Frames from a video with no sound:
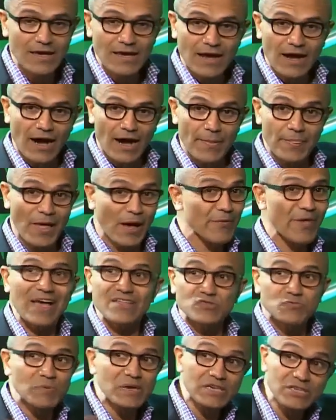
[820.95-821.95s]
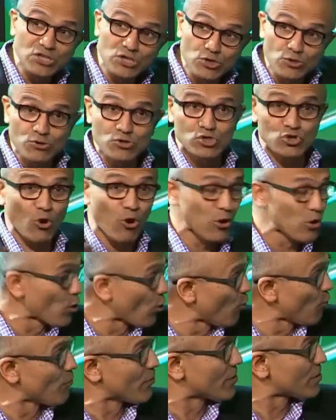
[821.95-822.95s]
Now, that's being used all
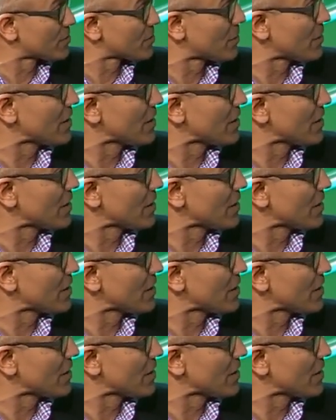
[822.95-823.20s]
over the